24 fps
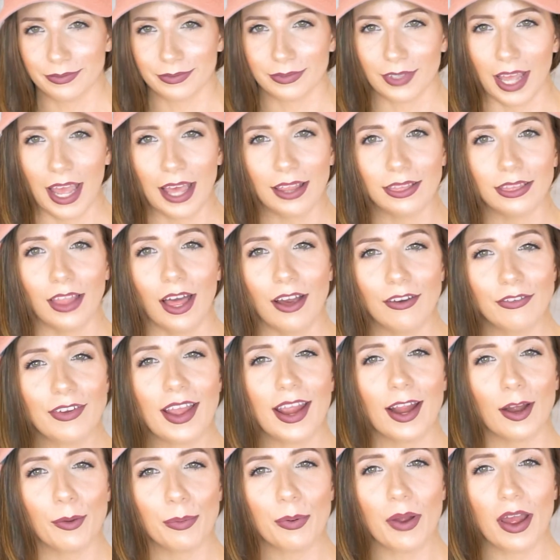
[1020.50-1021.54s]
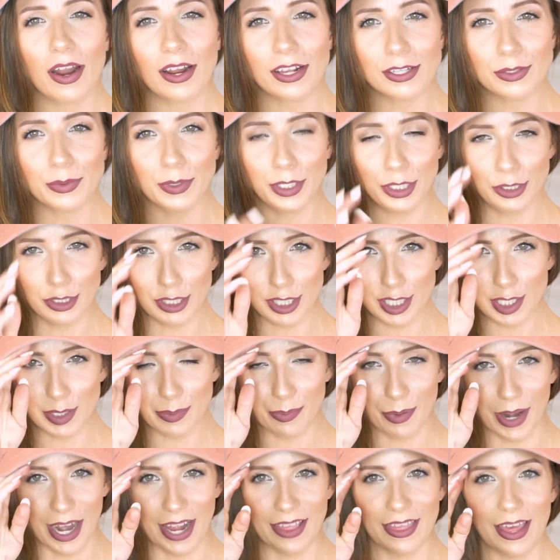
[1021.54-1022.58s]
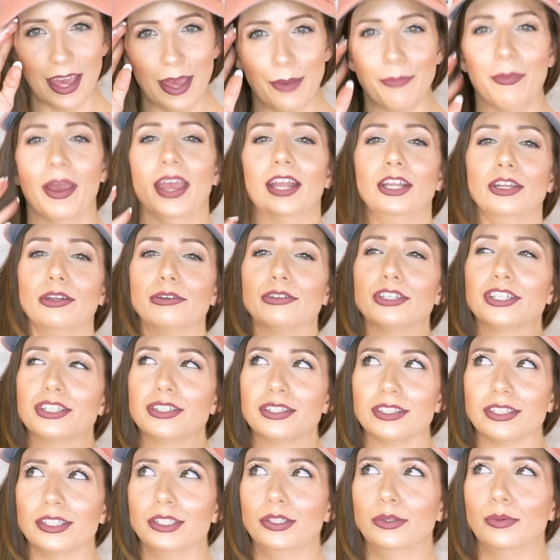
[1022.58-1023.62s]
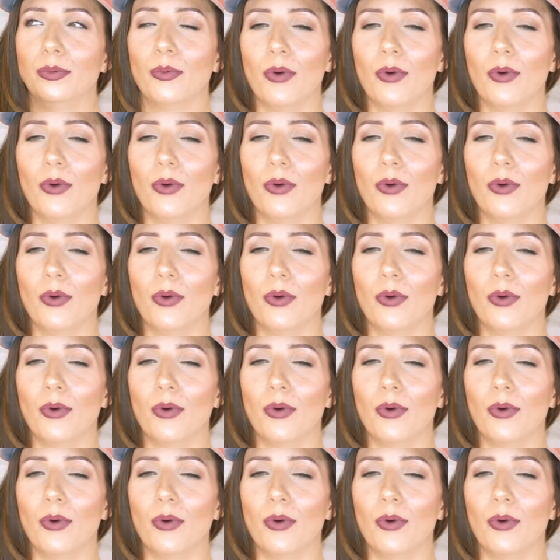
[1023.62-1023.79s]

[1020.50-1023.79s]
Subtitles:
I love hair products when you just spray them and you